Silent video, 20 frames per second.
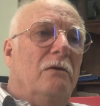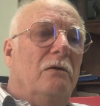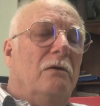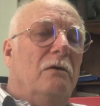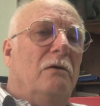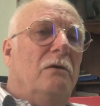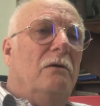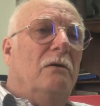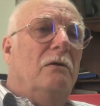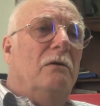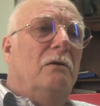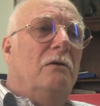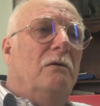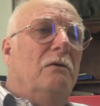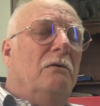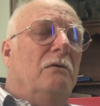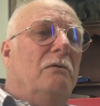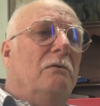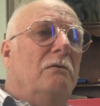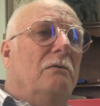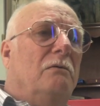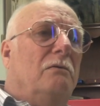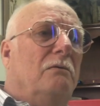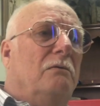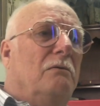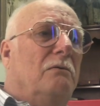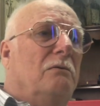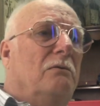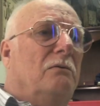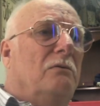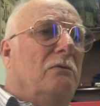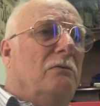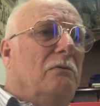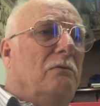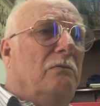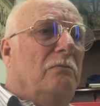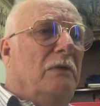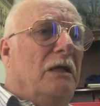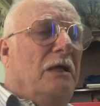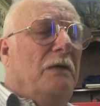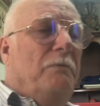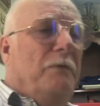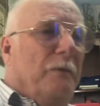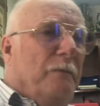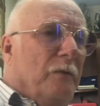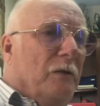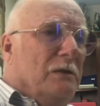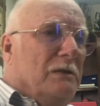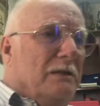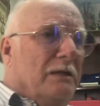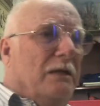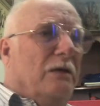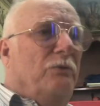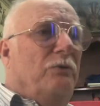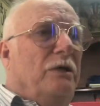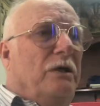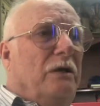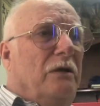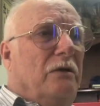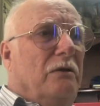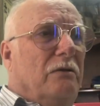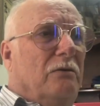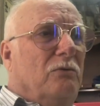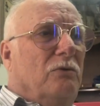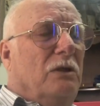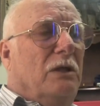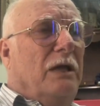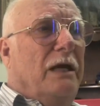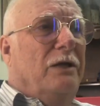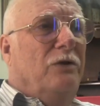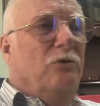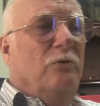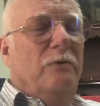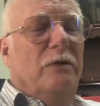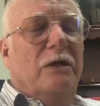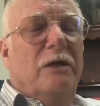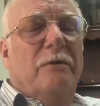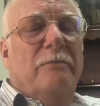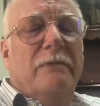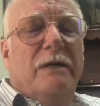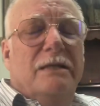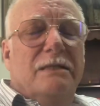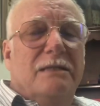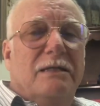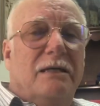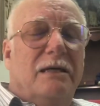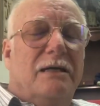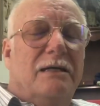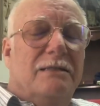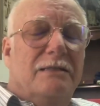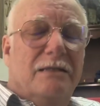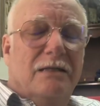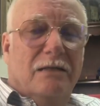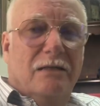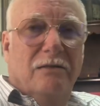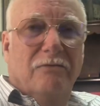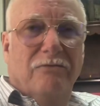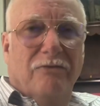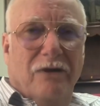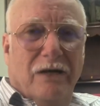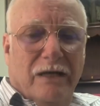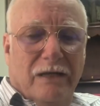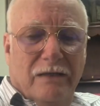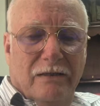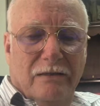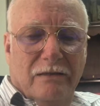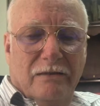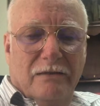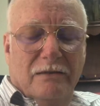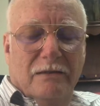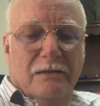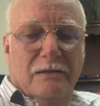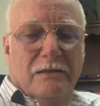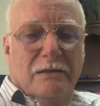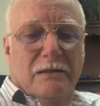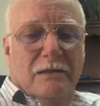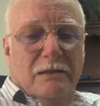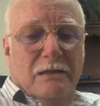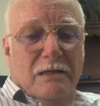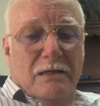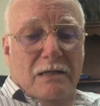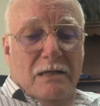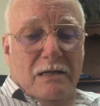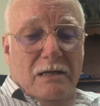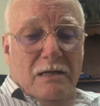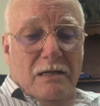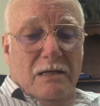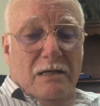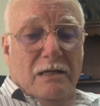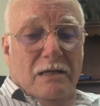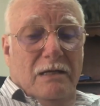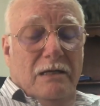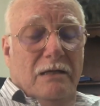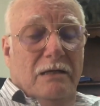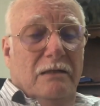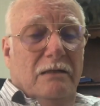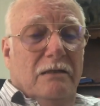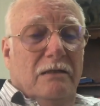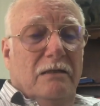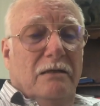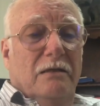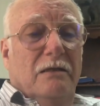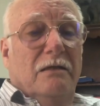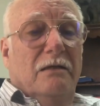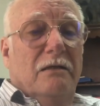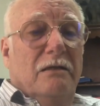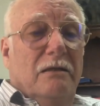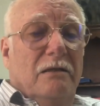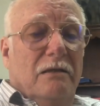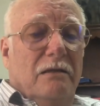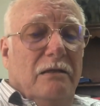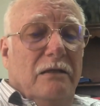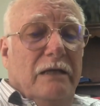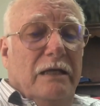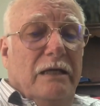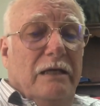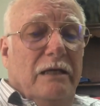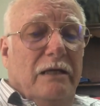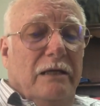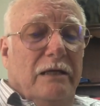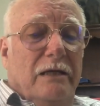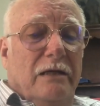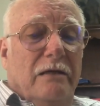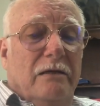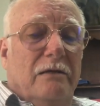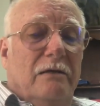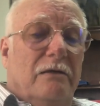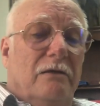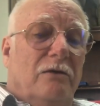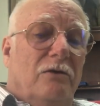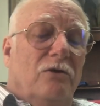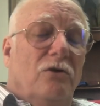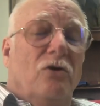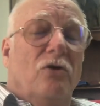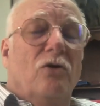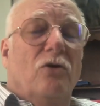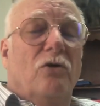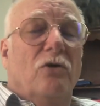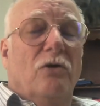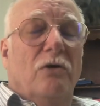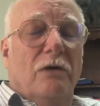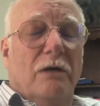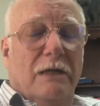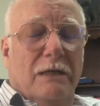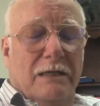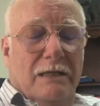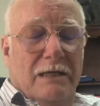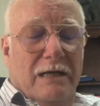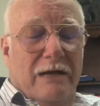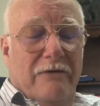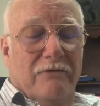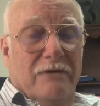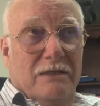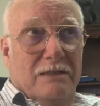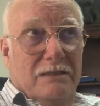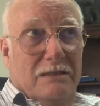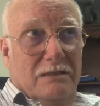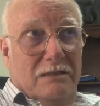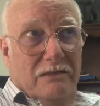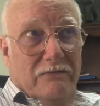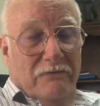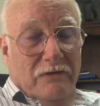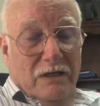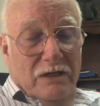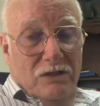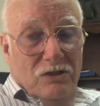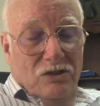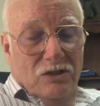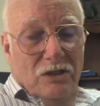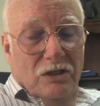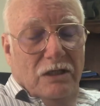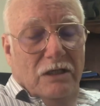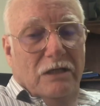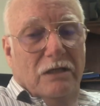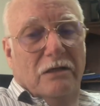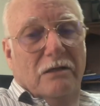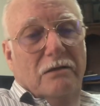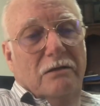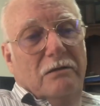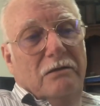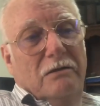Uh, Many people say we would like to become ACI certified, and they know as a civil engineer